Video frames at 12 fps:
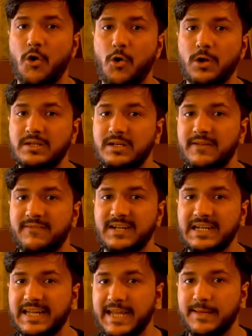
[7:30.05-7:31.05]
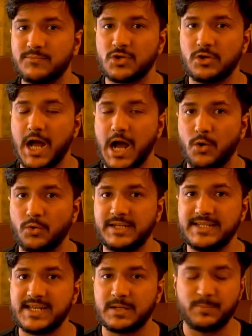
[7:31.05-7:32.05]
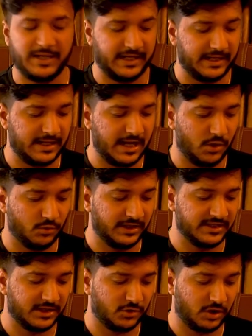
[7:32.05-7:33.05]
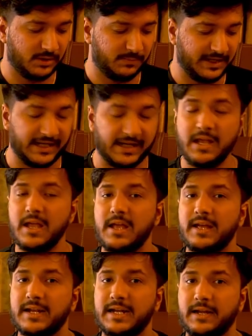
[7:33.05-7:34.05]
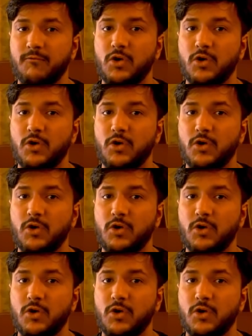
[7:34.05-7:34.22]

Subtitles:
all the different games on how these are played and how these are not played, right?